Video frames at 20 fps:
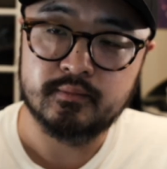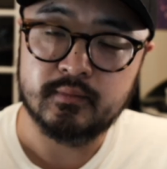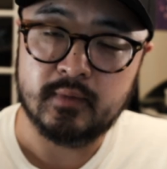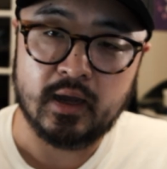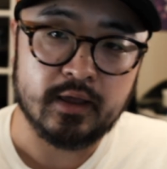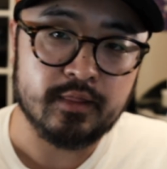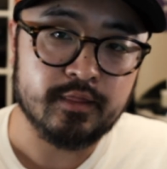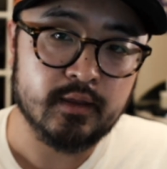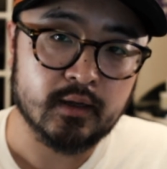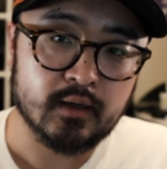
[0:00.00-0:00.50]

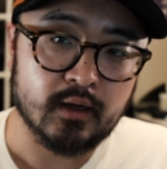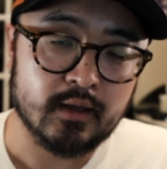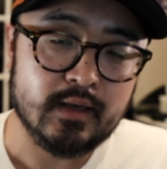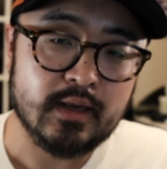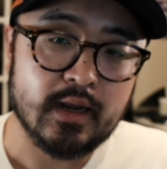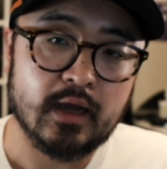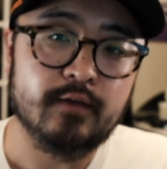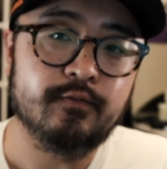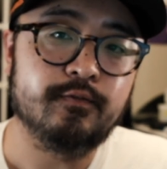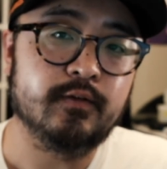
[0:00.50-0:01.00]
I think a
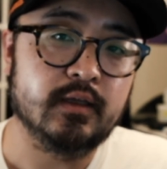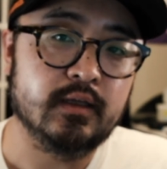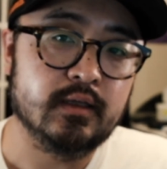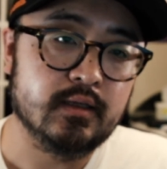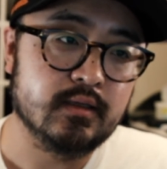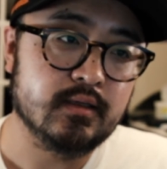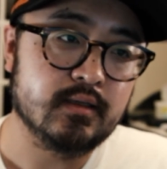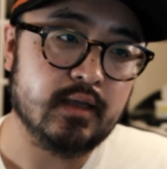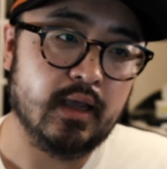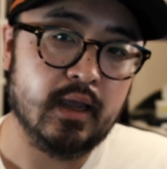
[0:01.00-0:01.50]
knife
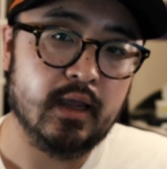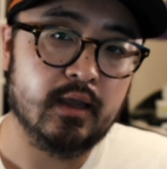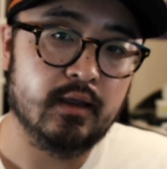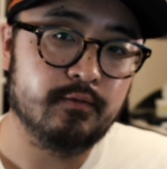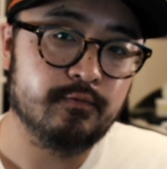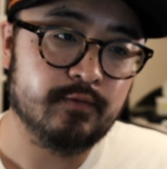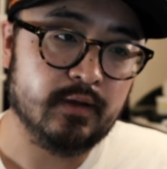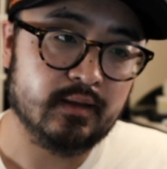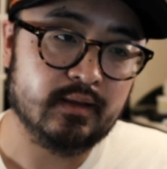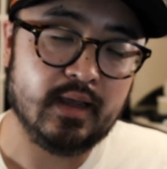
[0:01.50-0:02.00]
is a
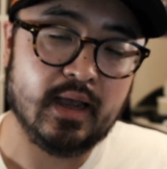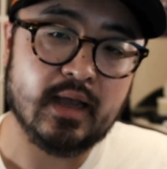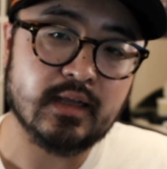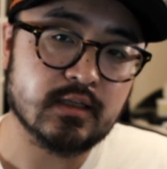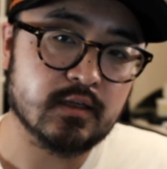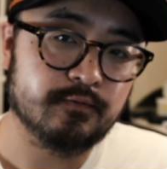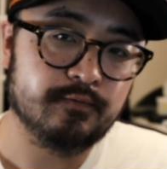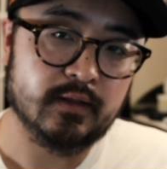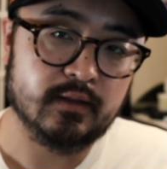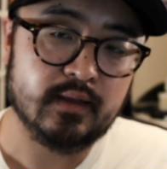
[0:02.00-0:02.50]

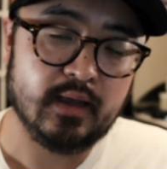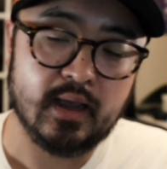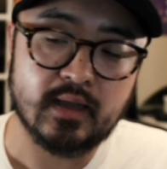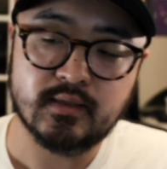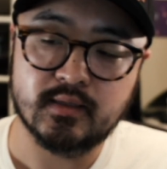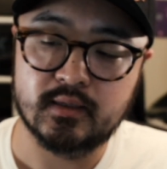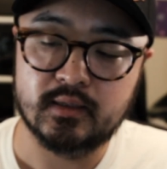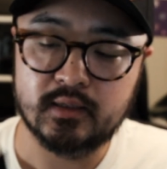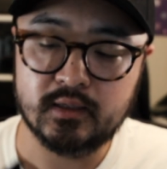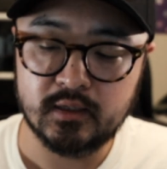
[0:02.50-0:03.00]
fantastic,
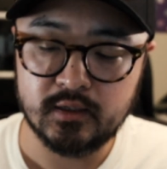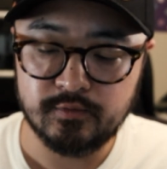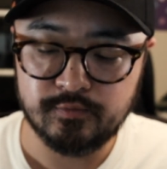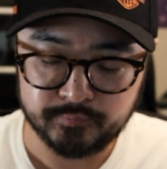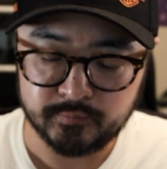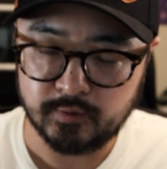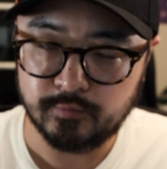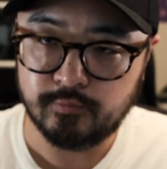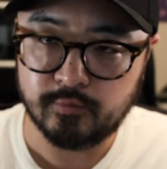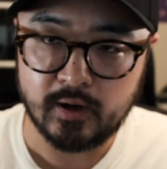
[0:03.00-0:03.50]
fantastic
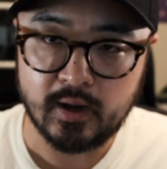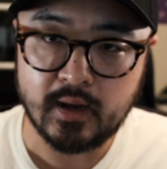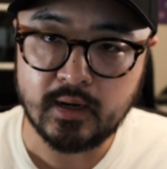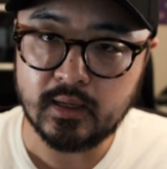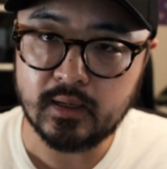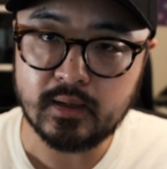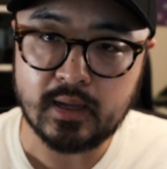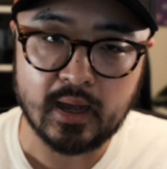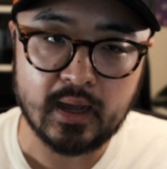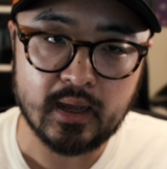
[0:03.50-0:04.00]
gift for
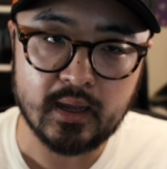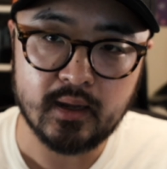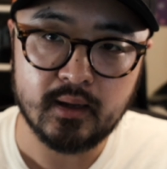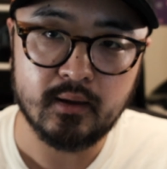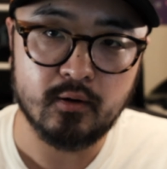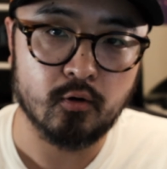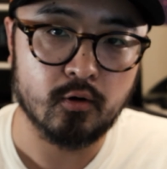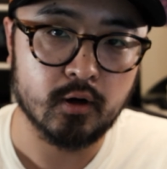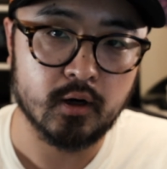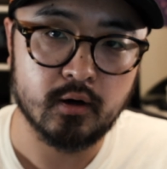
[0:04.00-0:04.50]
any guy
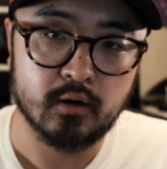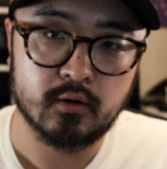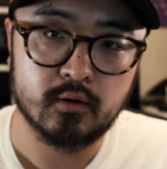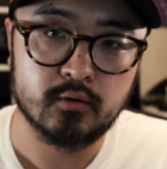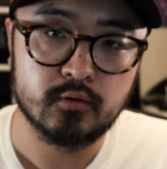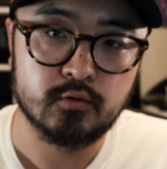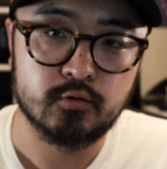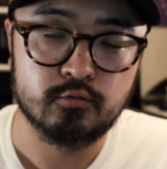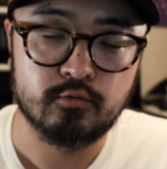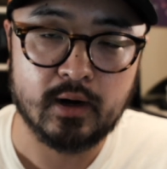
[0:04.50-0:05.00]
or
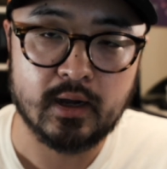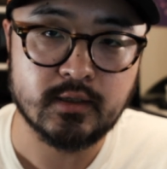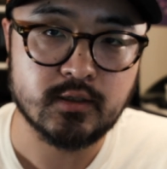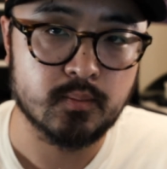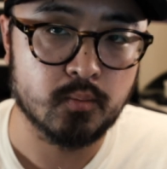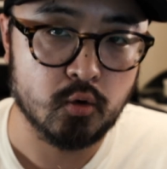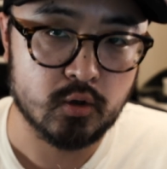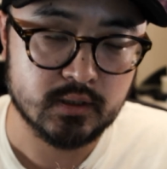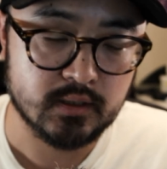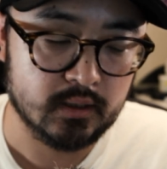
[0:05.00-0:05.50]
girl who rides a
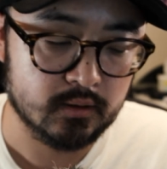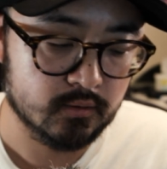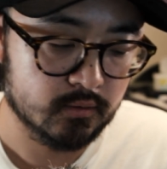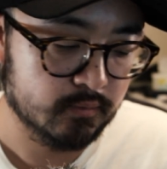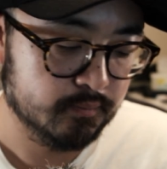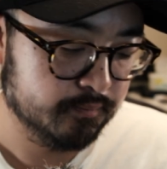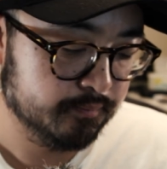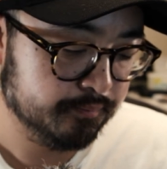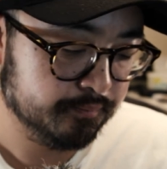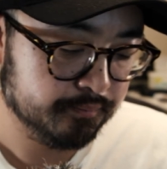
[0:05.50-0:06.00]
motorcycle.